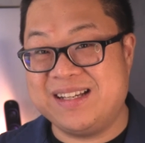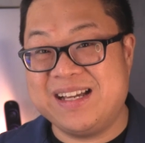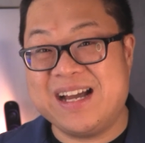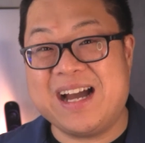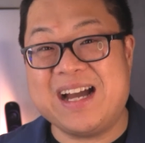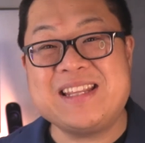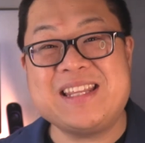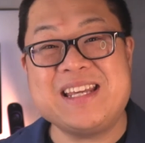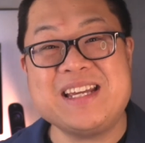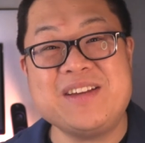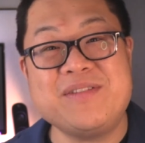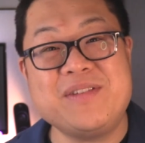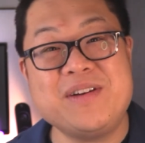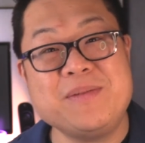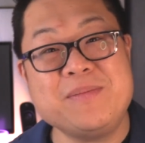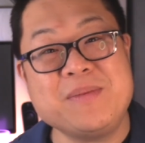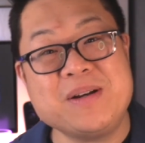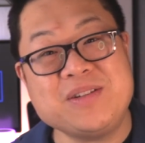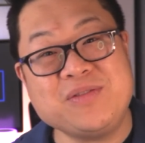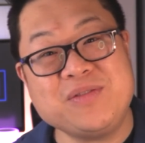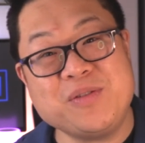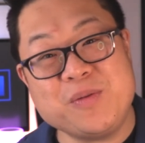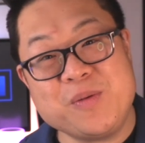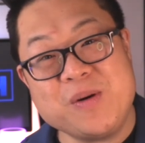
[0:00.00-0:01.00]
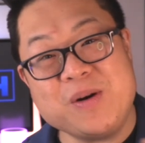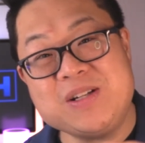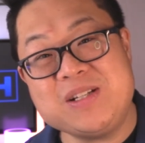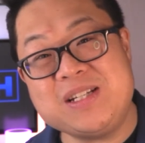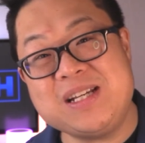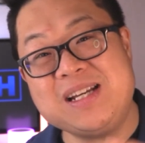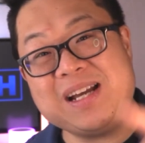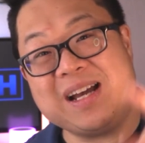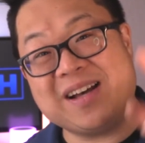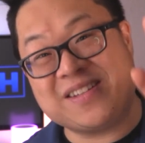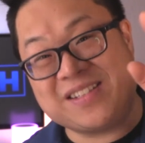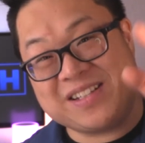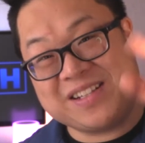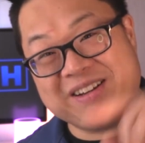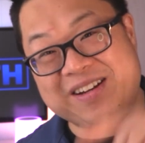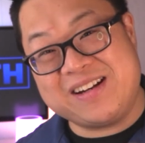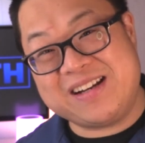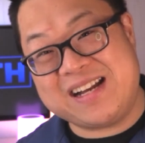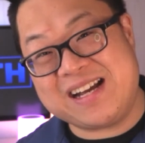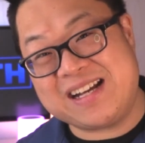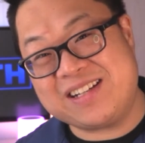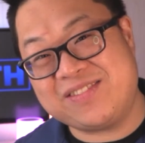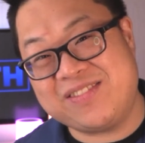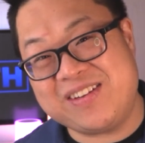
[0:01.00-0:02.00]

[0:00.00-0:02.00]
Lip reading: I thank you very much for watching. I'll see you in the next